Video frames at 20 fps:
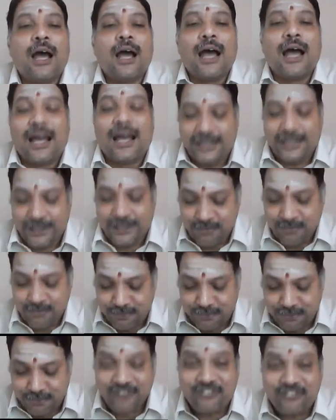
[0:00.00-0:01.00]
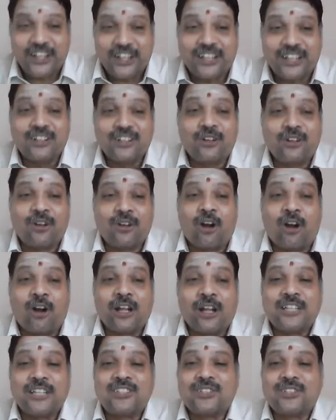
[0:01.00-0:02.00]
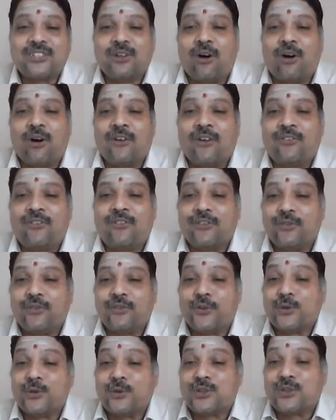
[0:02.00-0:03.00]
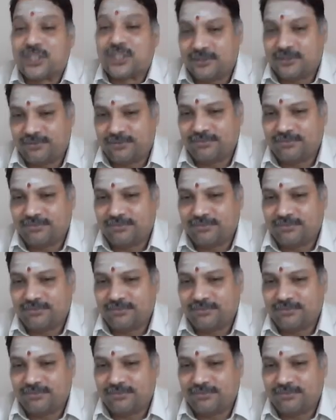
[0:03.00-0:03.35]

an imperfect knowledge of future,